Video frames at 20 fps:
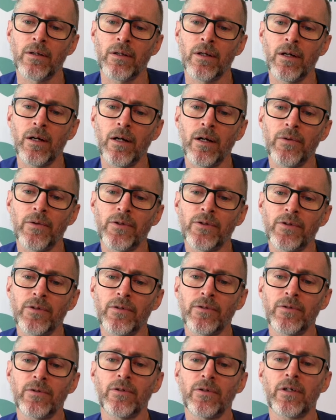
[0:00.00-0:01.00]
This
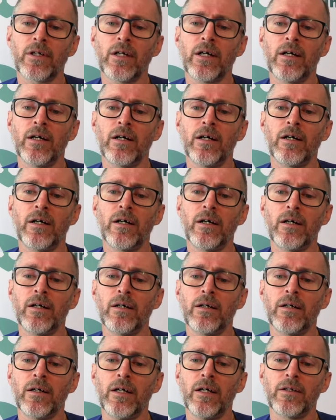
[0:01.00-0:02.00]
is your car
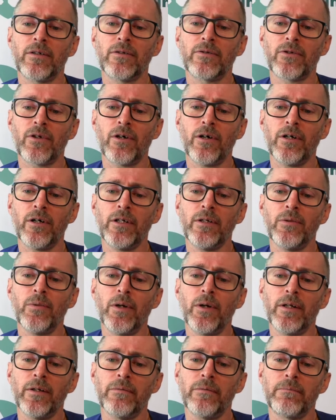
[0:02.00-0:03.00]
anxiety
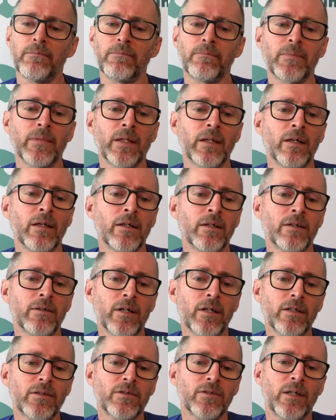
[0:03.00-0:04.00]
one. Touch
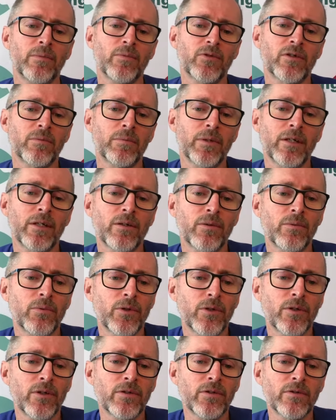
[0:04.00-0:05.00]
seems to make it
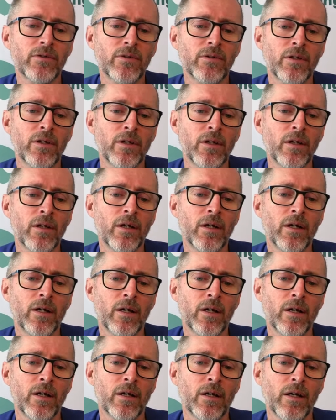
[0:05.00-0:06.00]
worse.
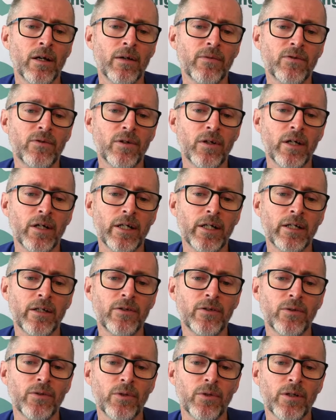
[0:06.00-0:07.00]
I've tried energy
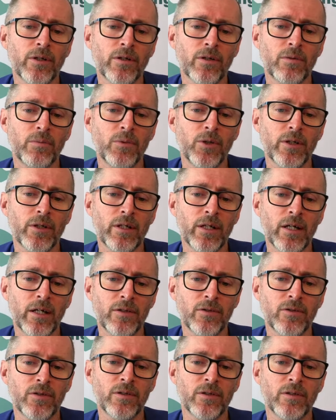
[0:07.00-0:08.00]
work and
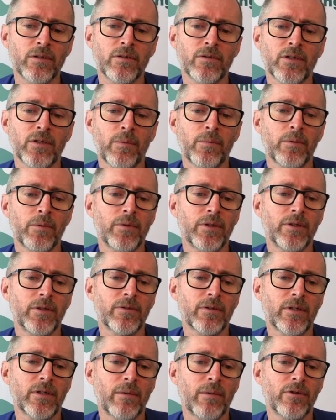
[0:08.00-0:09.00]
communication, supplements,
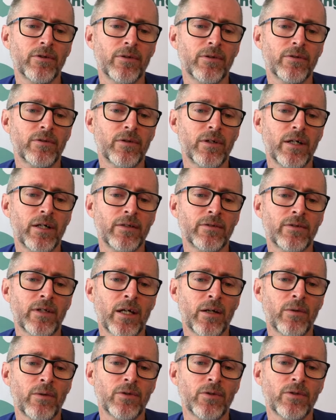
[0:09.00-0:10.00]
GABA and TRAS. How
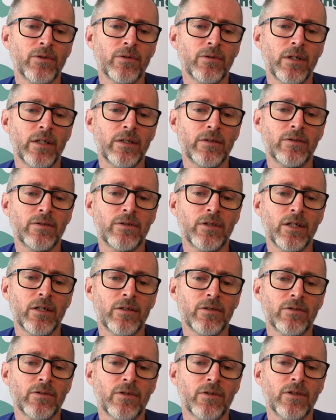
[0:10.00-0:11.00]
would you
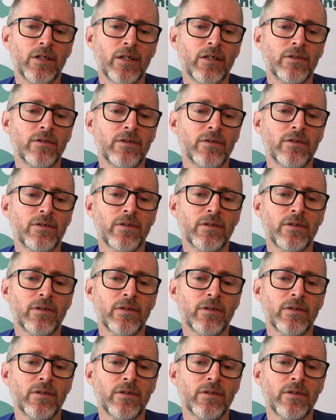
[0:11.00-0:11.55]
suggest